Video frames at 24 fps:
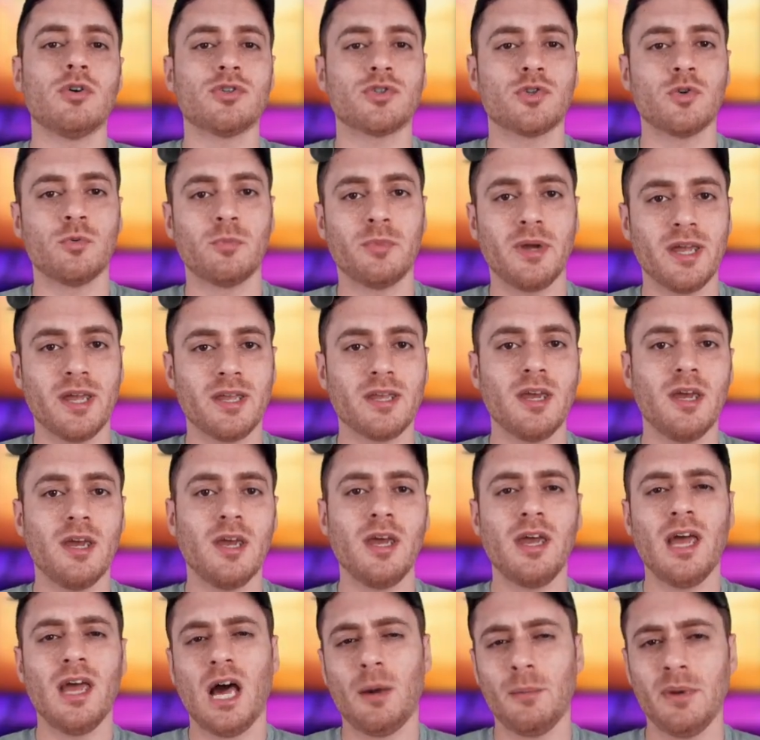so big.
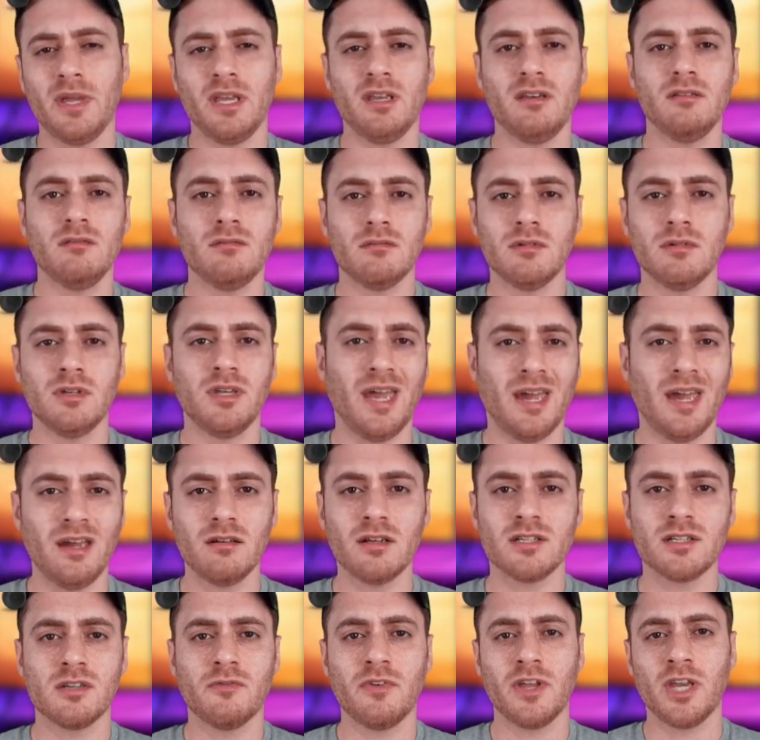I mean, yeah,
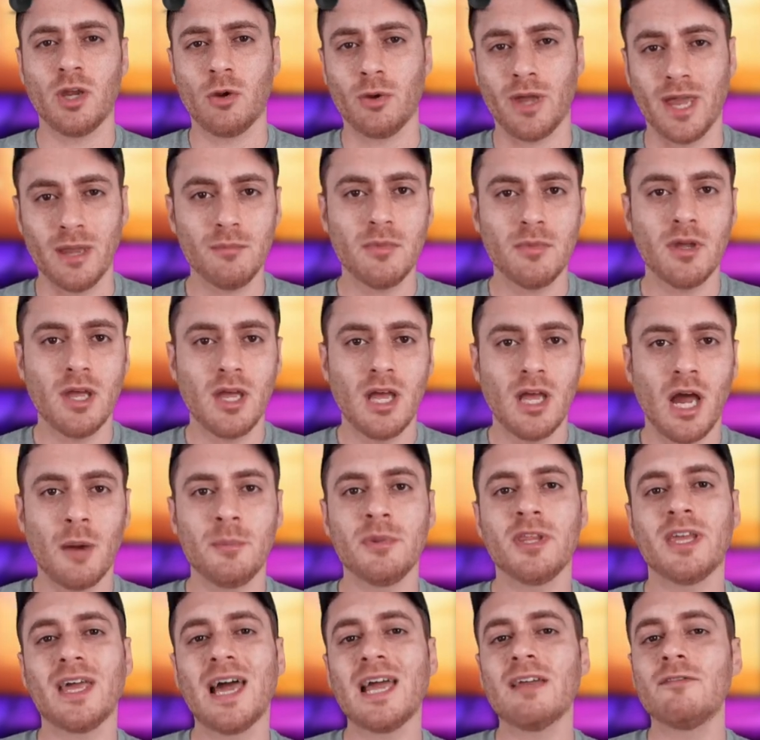it's a video game. I
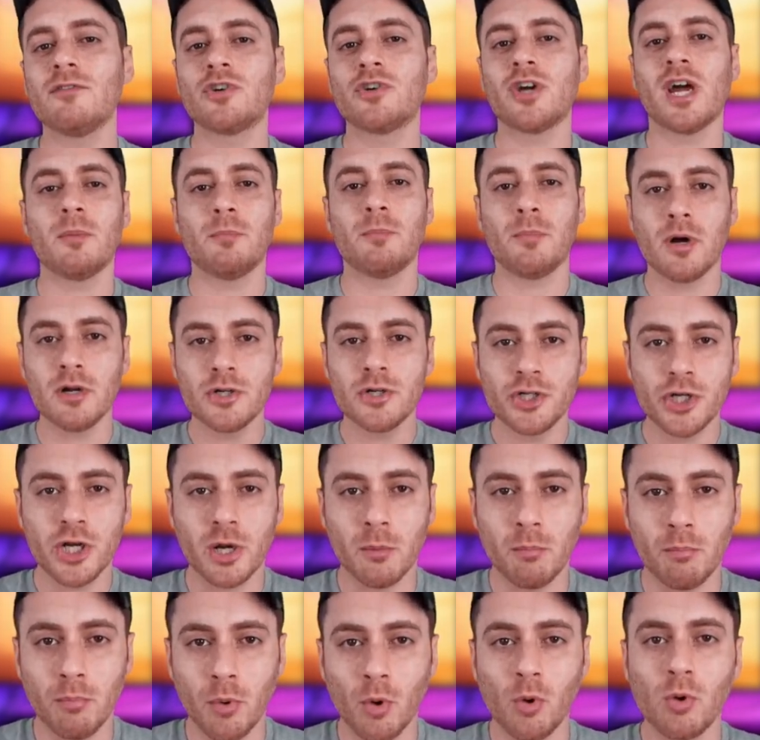mean, the guy even tried punching a
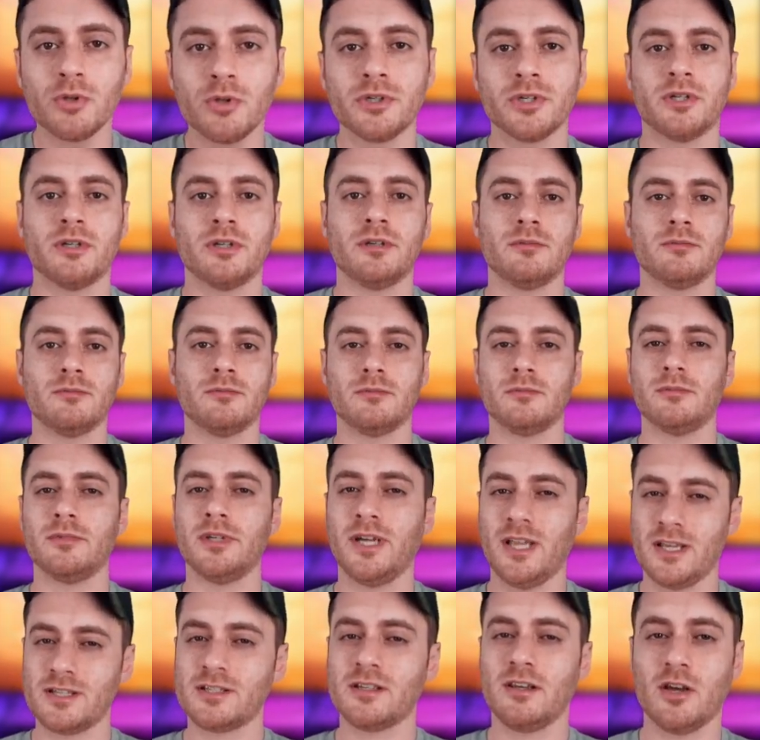boulder.
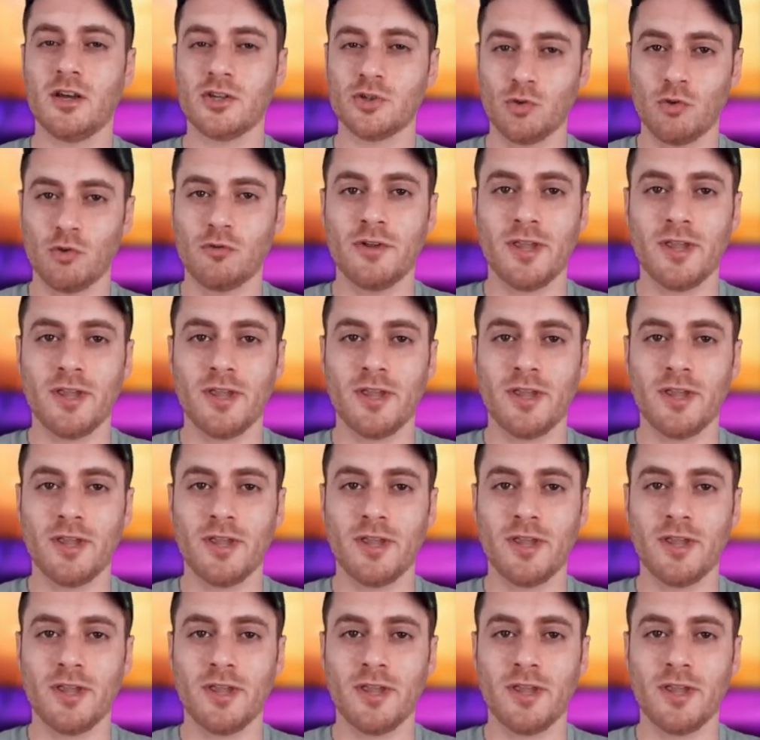Yeah, let's gloss over